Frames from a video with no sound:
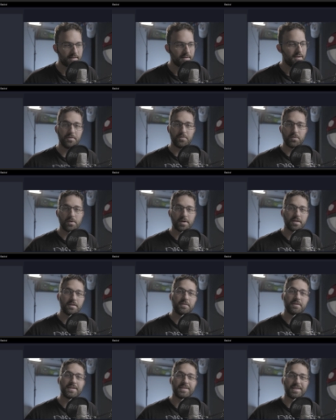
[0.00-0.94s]
But if you want to
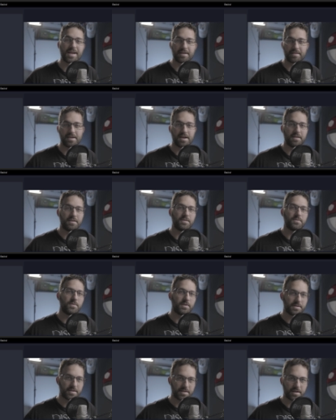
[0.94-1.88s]
learn exactly how these
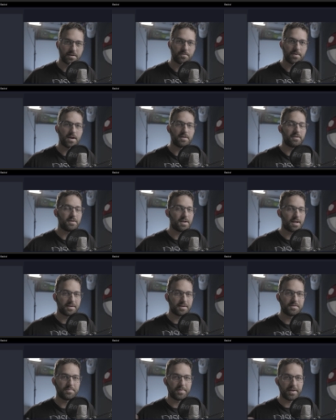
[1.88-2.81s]
work, stick around and I'll
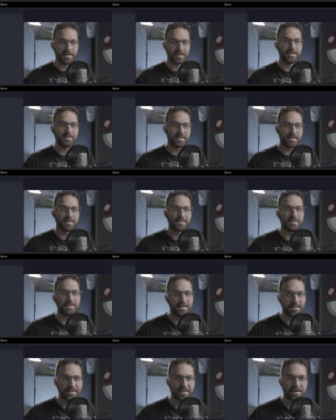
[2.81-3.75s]
explain these things in
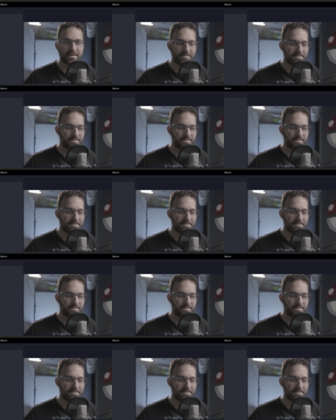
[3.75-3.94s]
detail.